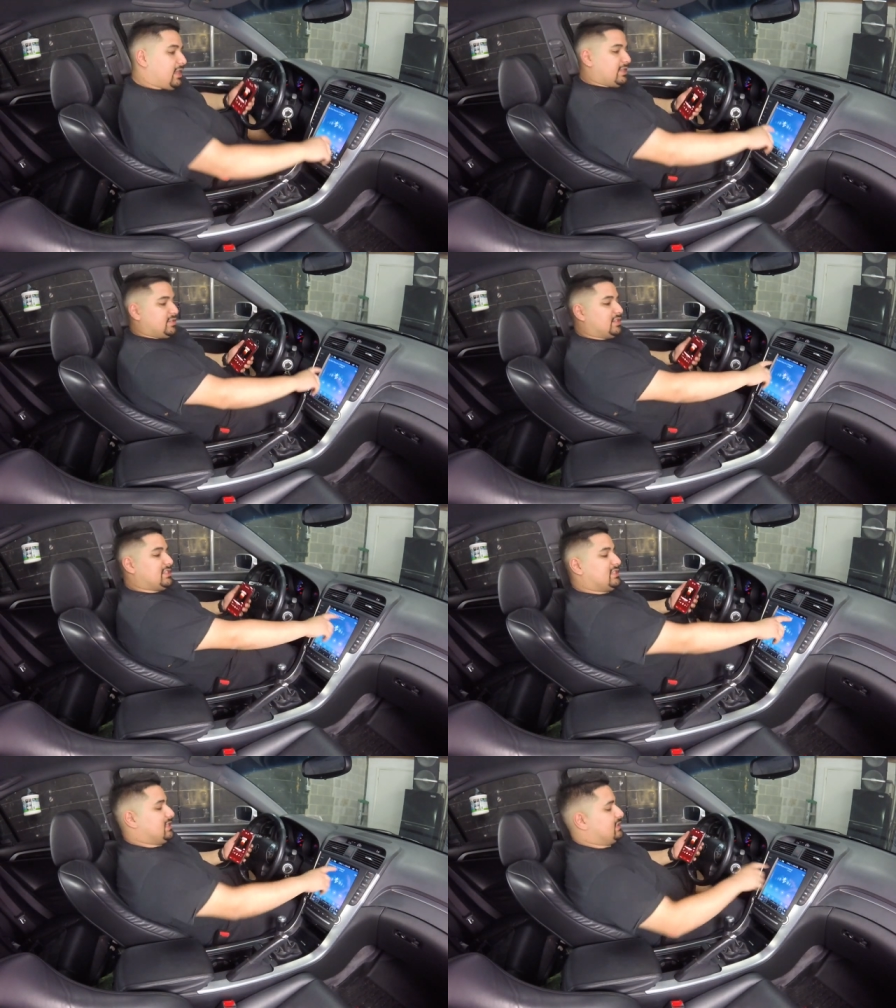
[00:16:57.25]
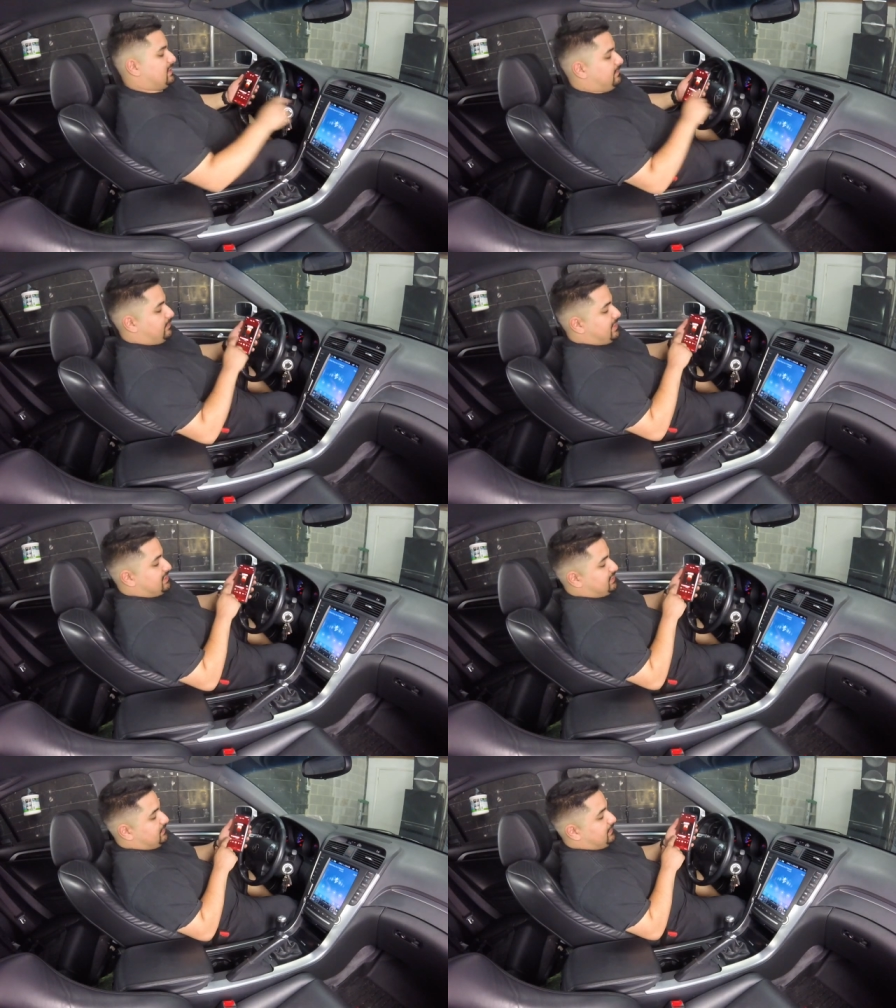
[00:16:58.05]
and as you can see, the
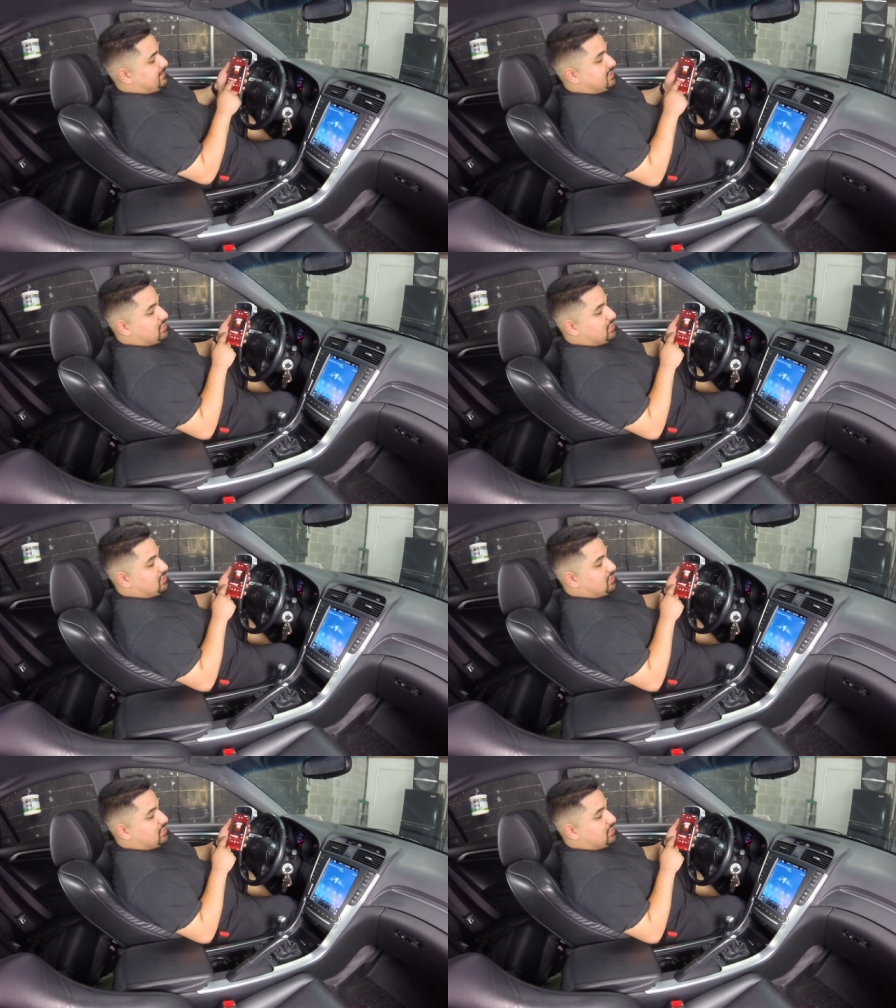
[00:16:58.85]
information from the